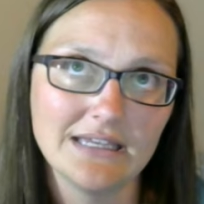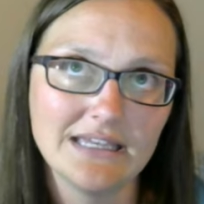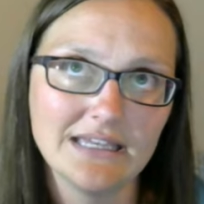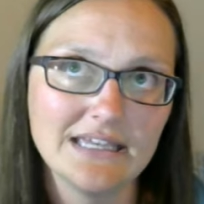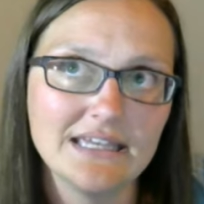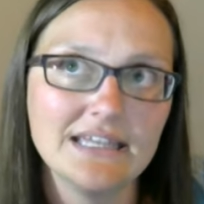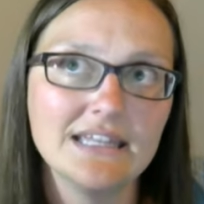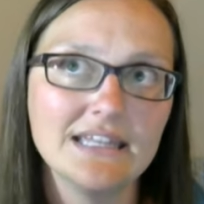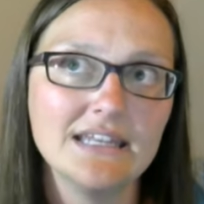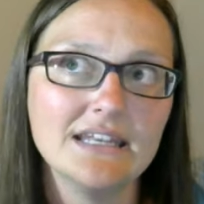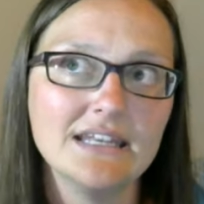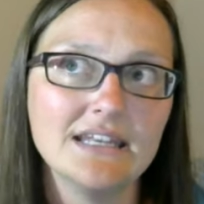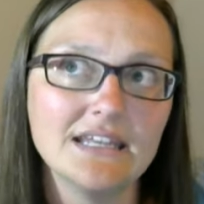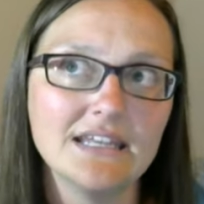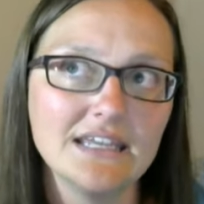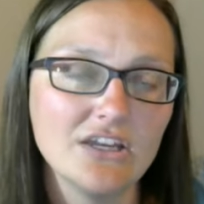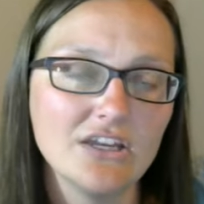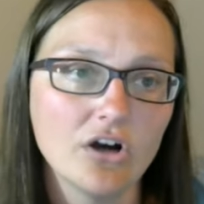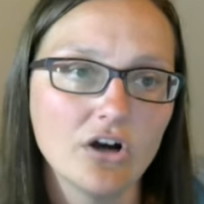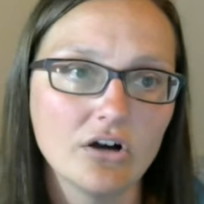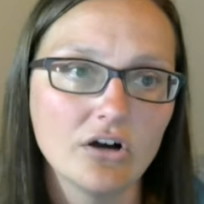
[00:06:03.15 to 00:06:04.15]
in
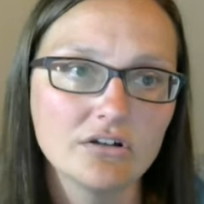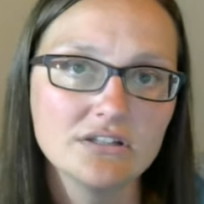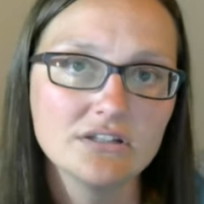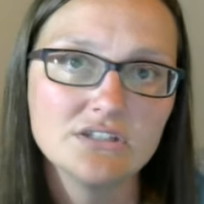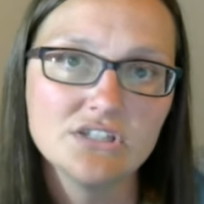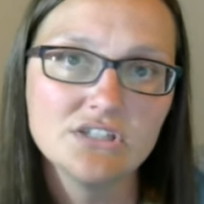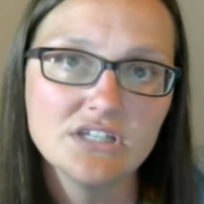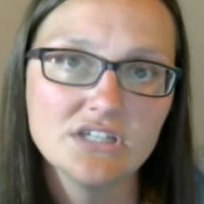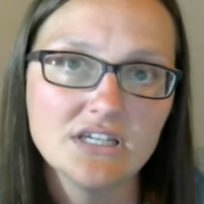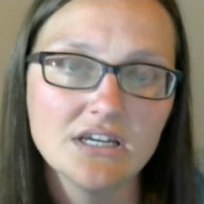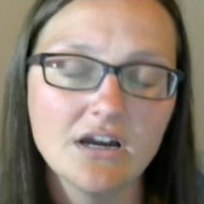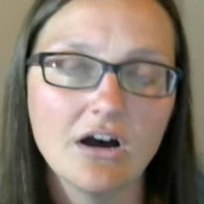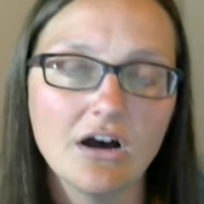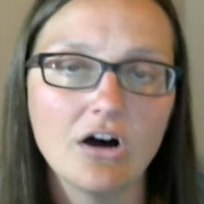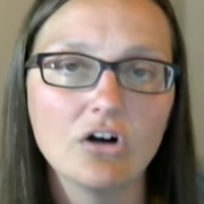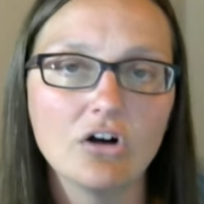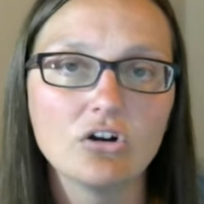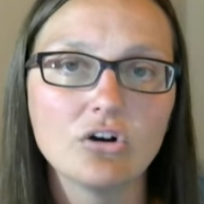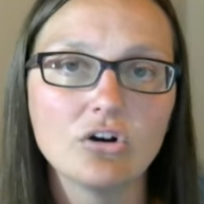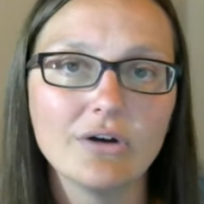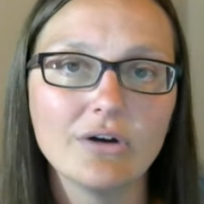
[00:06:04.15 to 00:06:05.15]
ecology.
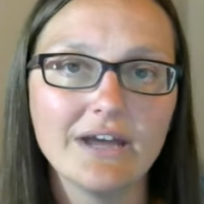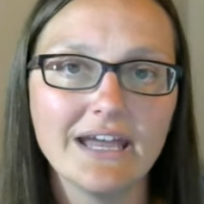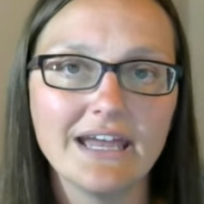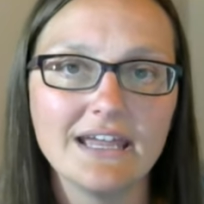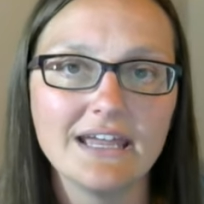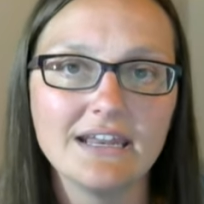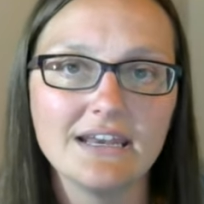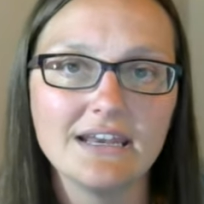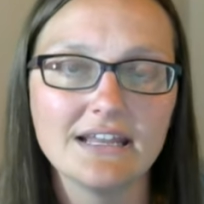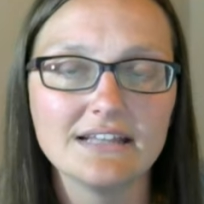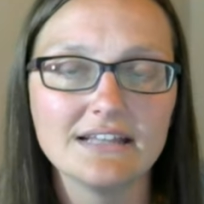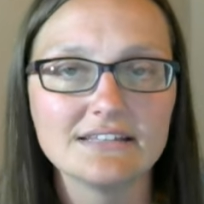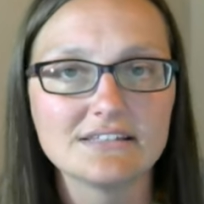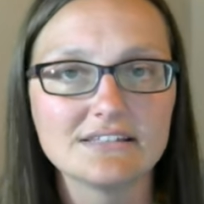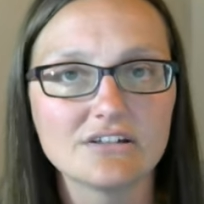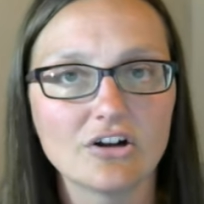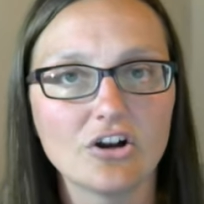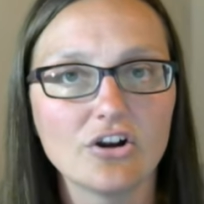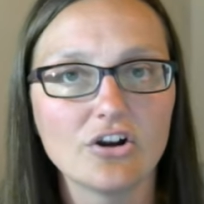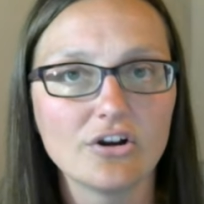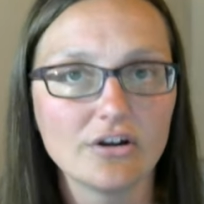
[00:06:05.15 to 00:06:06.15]
I'll go ahead and
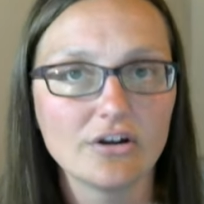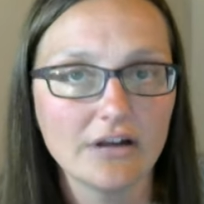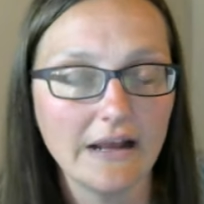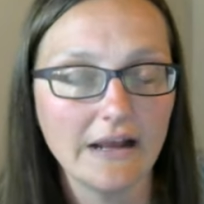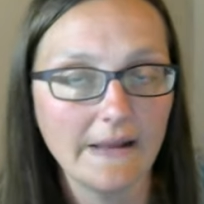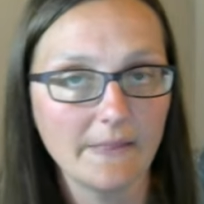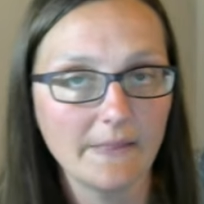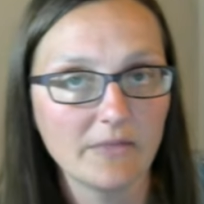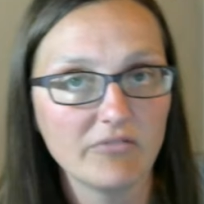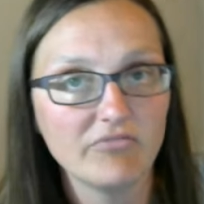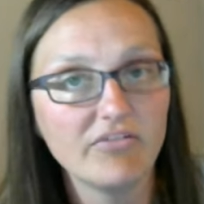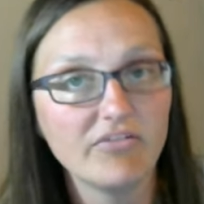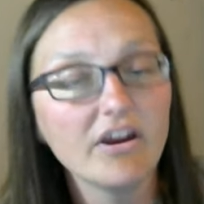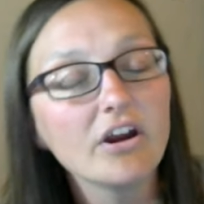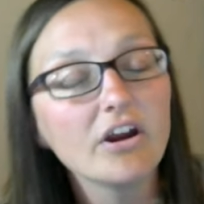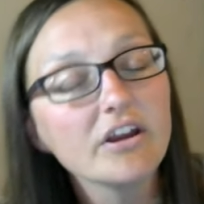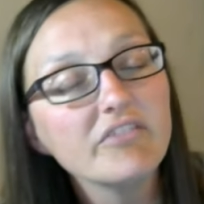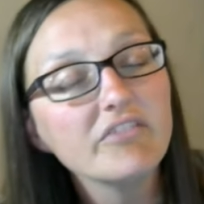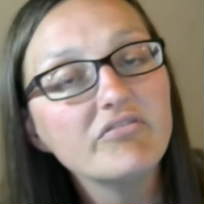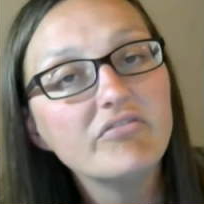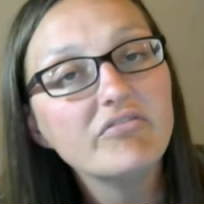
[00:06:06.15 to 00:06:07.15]
start at the
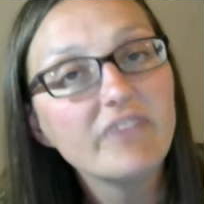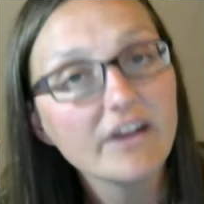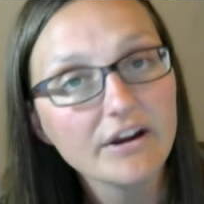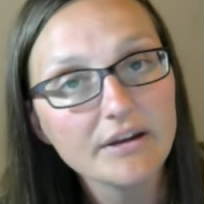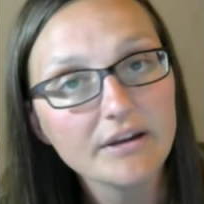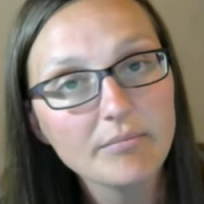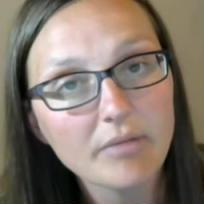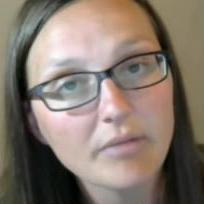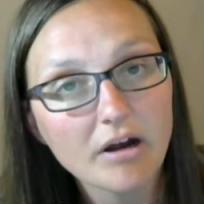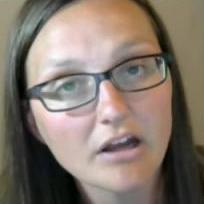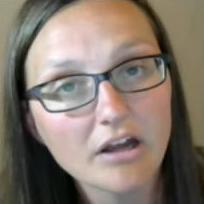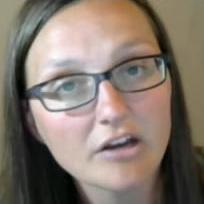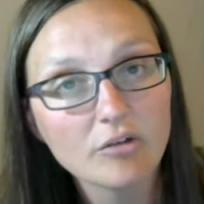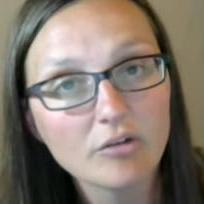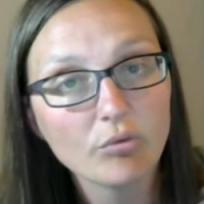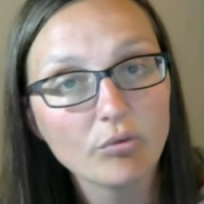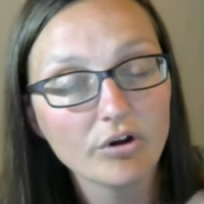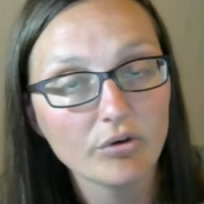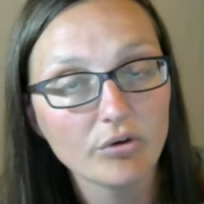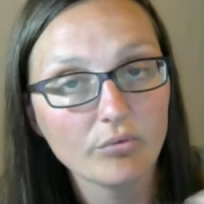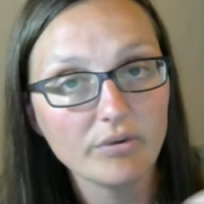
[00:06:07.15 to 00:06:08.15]
very, very
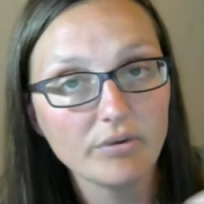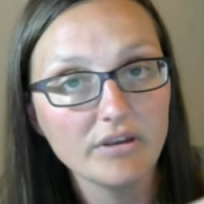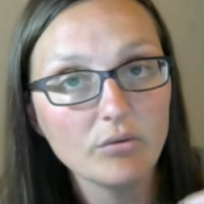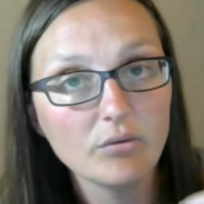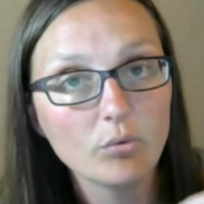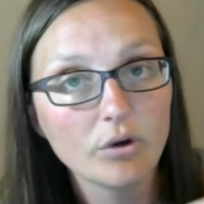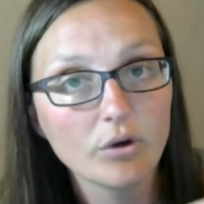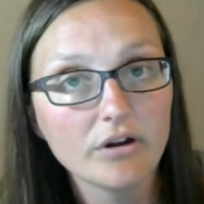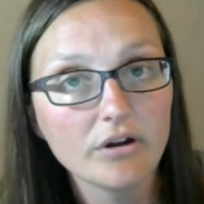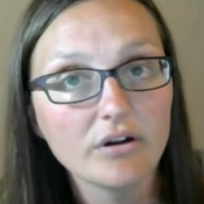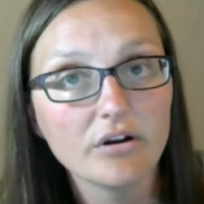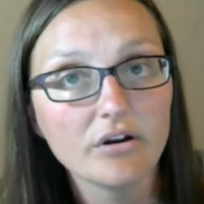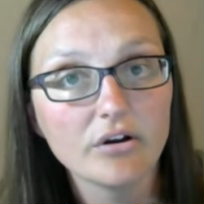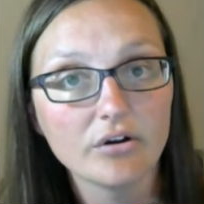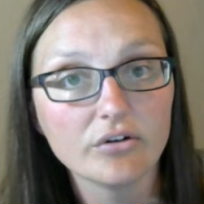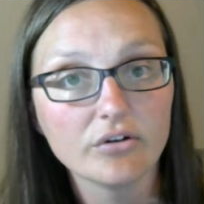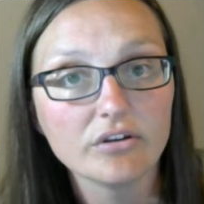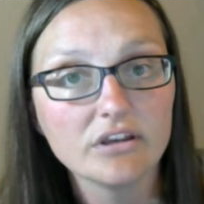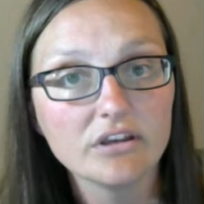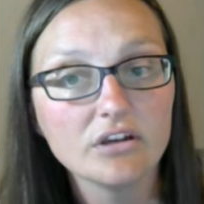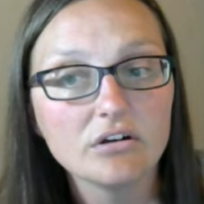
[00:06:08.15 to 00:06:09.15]
bottom where we were
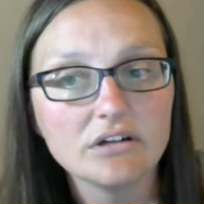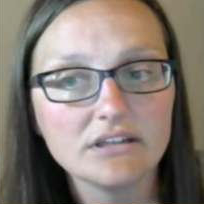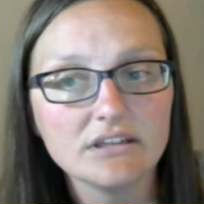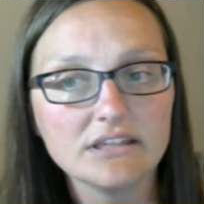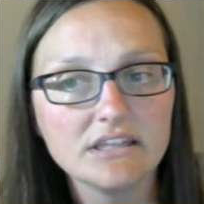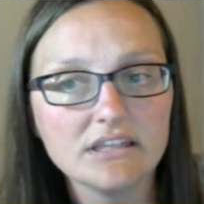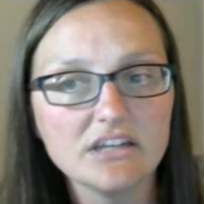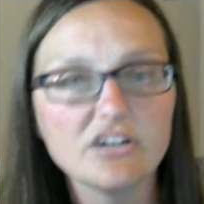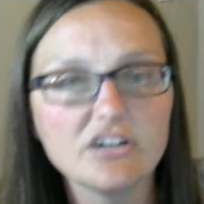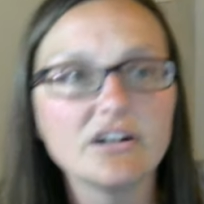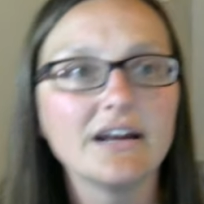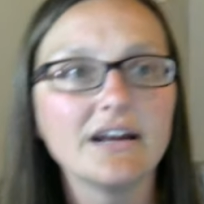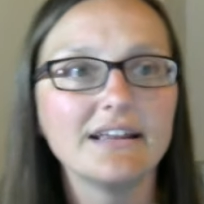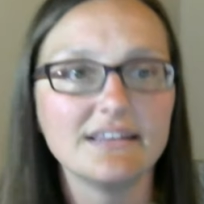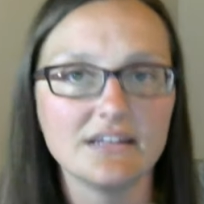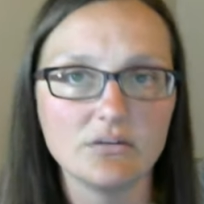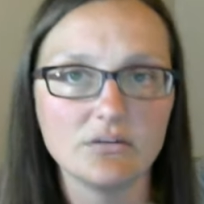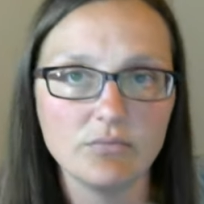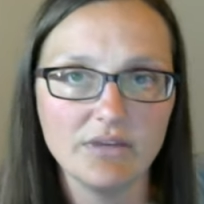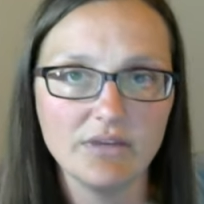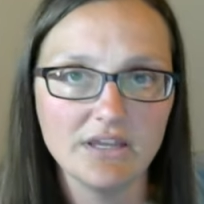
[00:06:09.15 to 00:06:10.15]
earlier in the year, and
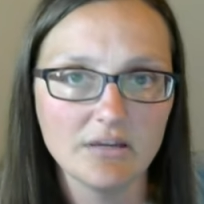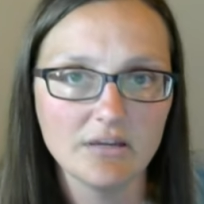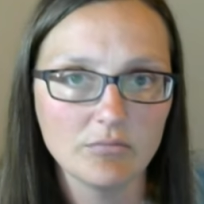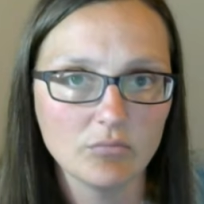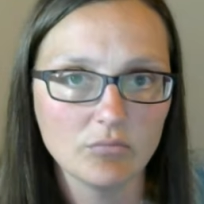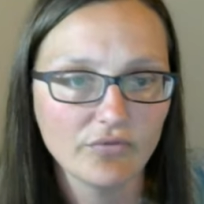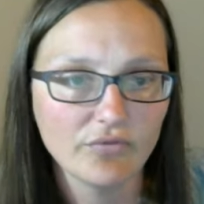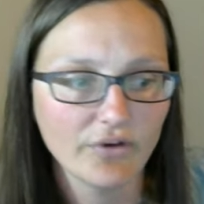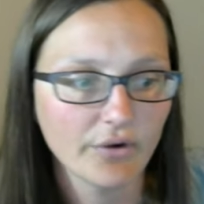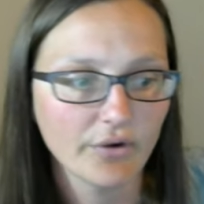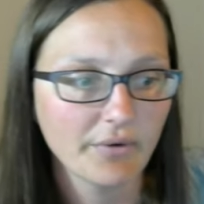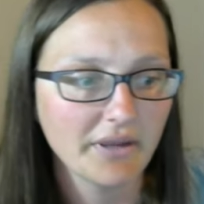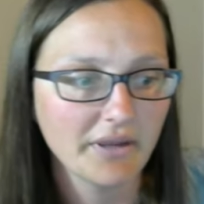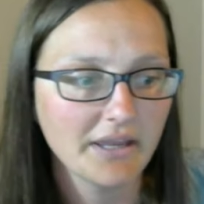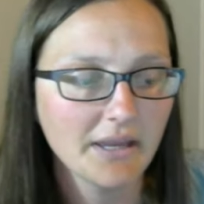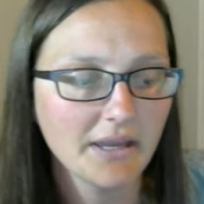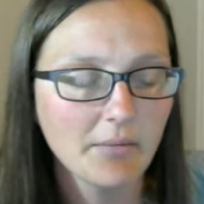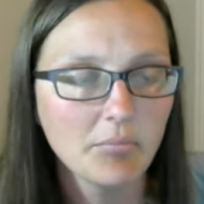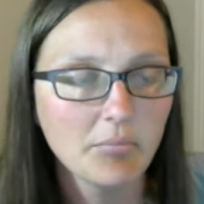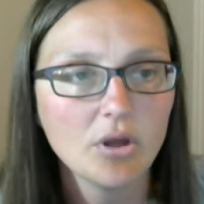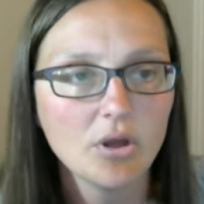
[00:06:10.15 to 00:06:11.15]
then we can move our way
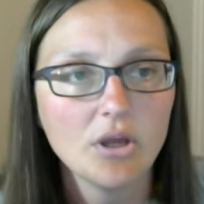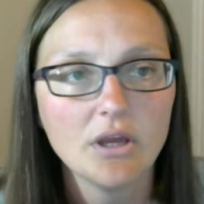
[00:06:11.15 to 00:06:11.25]
up.